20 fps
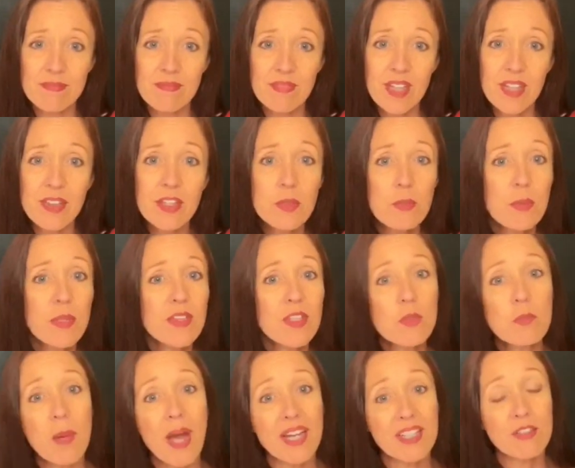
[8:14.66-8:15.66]
let's bring this
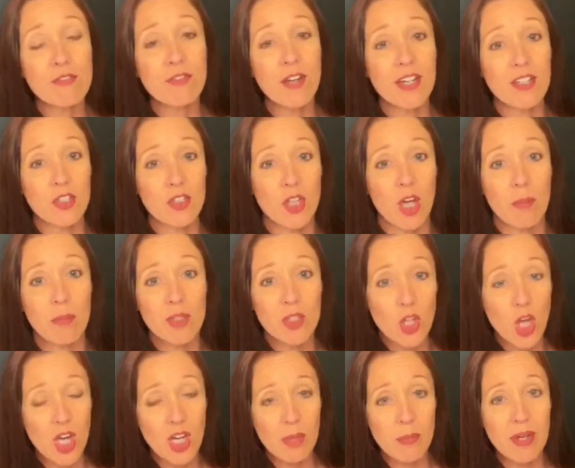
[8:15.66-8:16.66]
back to Firestop and
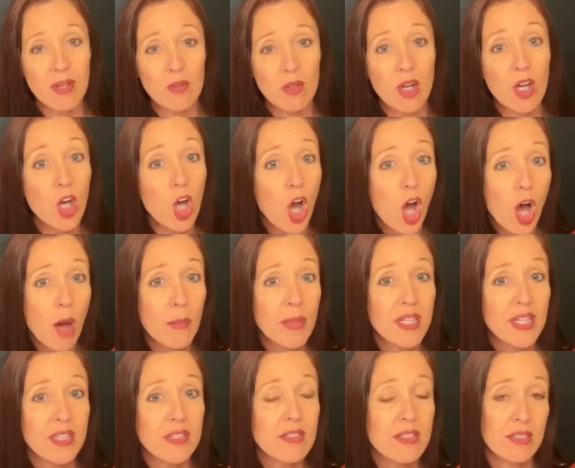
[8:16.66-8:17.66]
talk about a common
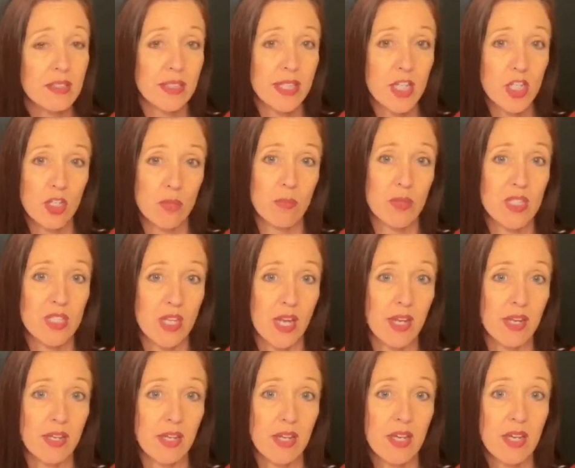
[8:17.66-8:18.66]
installation
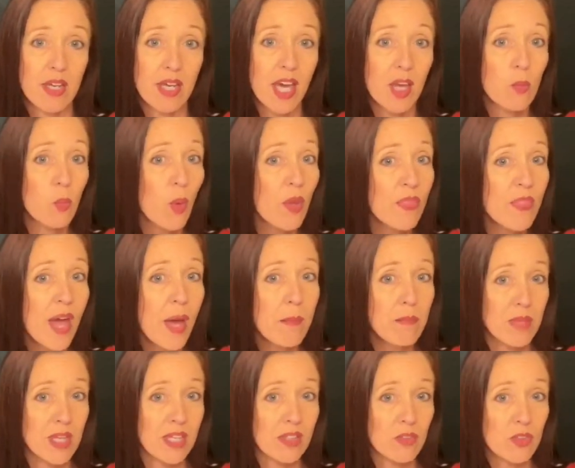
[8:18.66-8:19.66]
mistake and what that
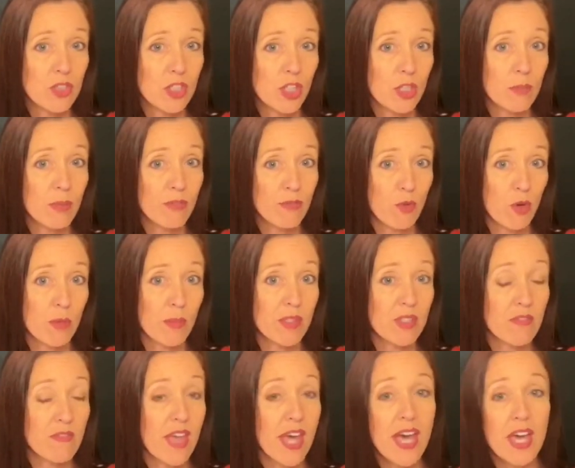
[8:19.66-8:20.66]
means to the performance
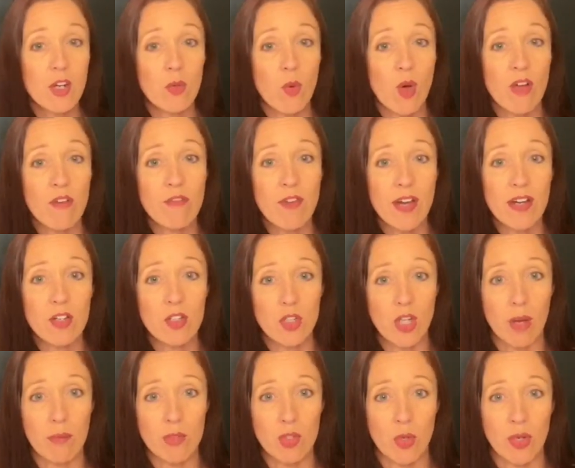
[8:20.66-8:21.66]
of the head-of-wall
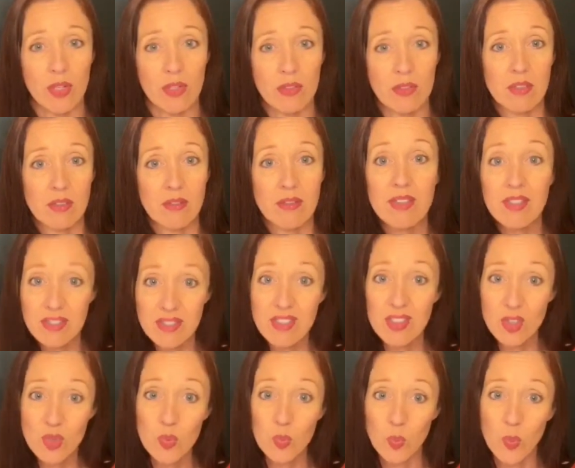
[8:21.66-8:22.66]
Firestop joint. This
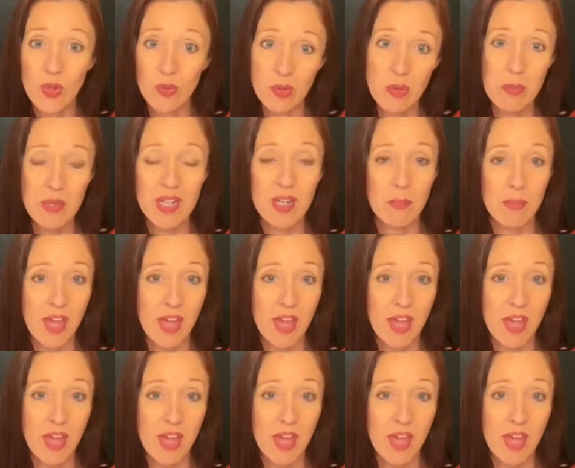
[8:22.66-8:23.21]
is where we beat up the